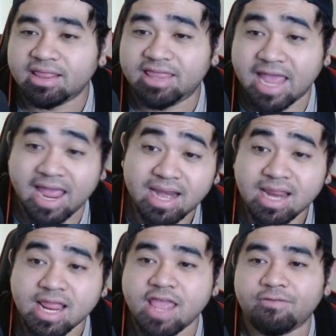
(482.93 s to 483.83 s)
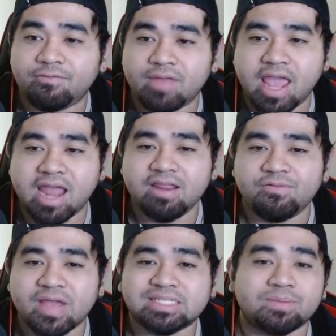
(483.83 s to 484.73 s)
Then, if any
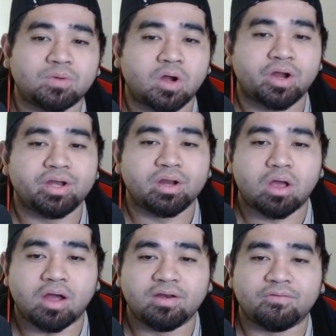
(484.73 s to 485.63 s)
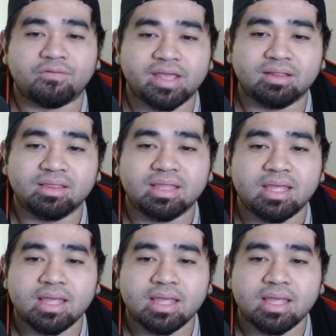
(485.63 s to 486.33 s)
face-up card on the field,